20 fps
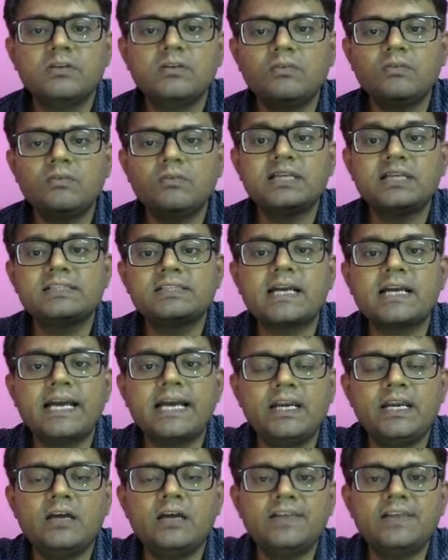what is the
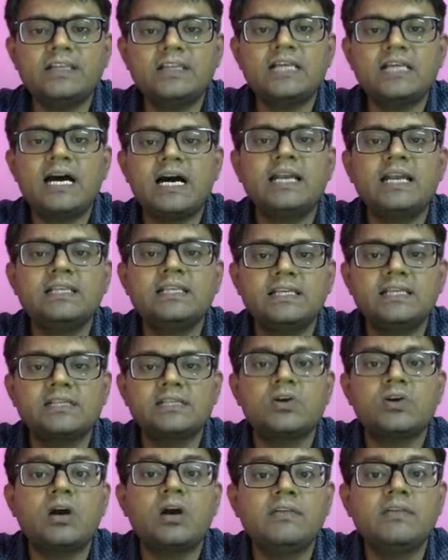kind of a challenge in
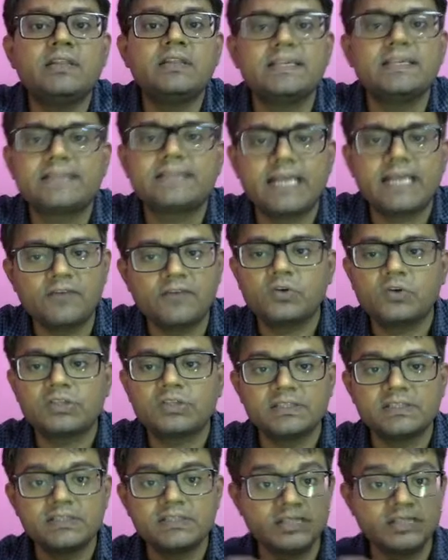solving these kind of questions.